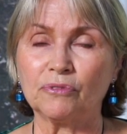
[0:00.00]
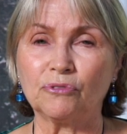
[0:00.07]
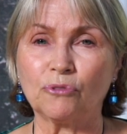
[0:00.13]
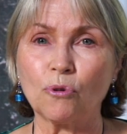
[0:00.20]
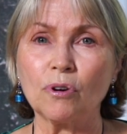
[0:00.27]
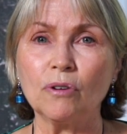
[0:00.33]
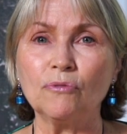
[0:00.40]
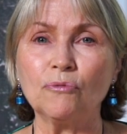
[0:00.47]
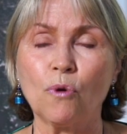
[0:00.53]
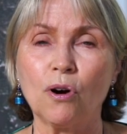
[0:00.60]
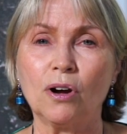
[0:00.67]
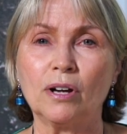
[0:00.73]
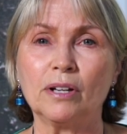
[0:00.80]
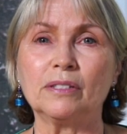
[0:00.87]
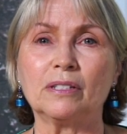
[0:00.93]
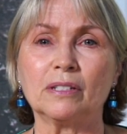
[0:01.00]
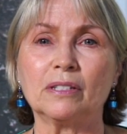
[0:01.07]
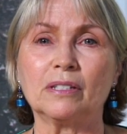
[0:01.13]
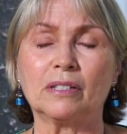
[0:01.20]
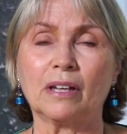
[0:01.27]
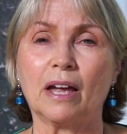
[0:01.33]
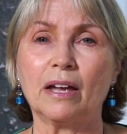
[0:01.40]
Four of Wands is
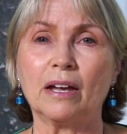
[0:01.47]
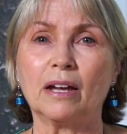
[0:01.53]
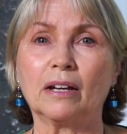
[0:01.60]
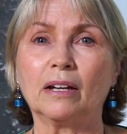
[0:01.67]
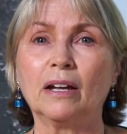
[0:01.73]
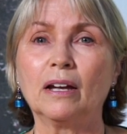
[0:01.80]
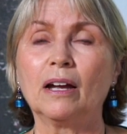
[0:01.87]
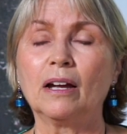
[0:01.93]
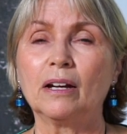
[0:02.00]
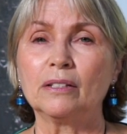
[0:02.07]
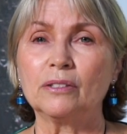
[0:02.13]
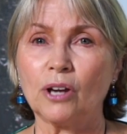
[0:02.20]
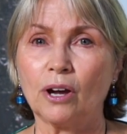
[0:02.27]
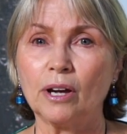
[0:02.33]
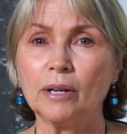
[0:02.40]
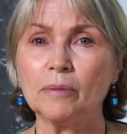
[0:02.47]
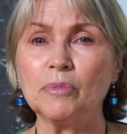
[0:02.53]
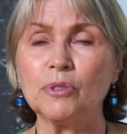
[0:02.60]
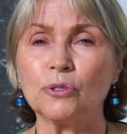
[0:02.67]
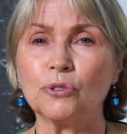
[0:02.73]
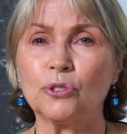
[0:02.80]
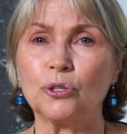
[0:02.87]
saying,
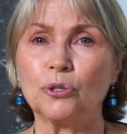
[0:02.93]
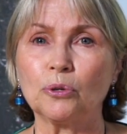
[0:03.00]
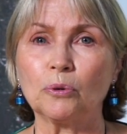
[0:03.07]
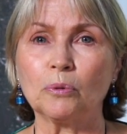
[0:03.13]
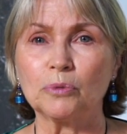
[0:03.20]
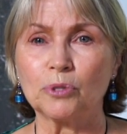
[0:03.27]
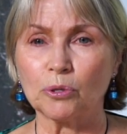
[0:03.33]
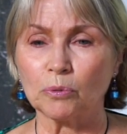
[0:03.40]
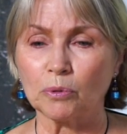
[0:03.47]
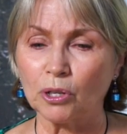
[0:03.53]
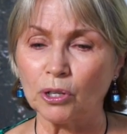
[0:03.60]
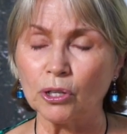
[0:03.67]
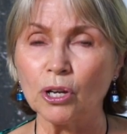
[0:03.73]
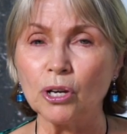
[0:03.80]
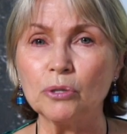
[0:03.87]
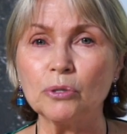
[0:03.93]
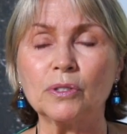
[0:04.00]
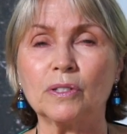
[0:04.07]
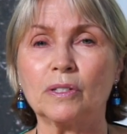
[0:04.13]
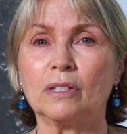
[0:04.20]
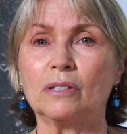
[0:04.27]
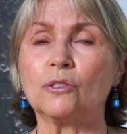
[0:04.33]
time to, to
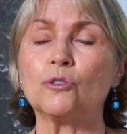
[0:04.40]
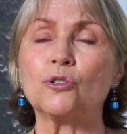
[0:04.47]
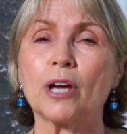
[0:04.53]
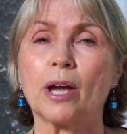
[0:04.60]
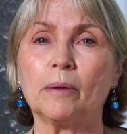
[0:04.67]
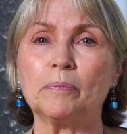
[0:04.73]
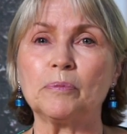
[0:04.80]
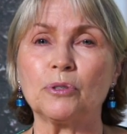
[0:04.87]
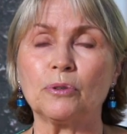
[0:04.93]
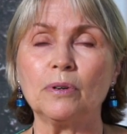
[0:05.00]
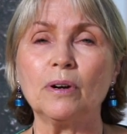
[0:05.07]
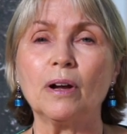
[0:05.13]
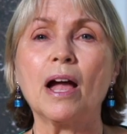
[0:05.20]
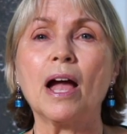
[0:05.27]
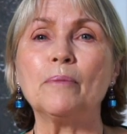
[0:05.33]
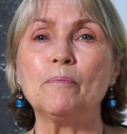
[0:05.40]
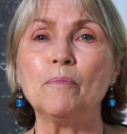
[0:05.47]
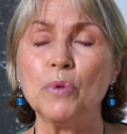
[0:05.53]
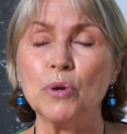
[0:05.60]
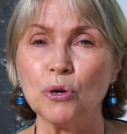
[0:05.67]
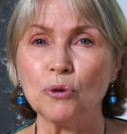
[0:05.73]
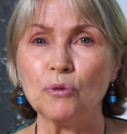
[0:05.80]
close this chapter and
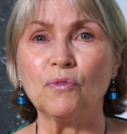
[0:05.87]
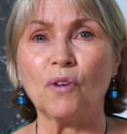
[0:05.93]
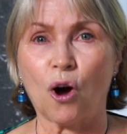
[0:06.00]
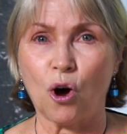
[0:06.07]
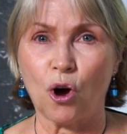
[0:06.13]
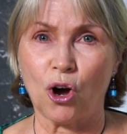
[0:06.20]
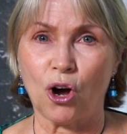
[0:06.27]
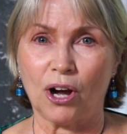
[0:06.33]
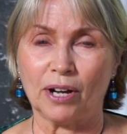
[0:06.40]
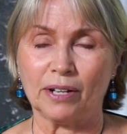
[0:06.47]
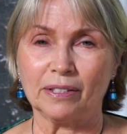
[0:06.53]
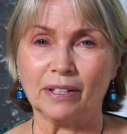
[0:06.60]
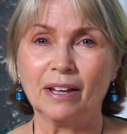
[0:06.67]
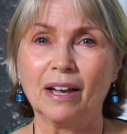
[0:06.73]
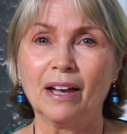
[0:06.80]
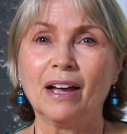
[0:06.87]
move on.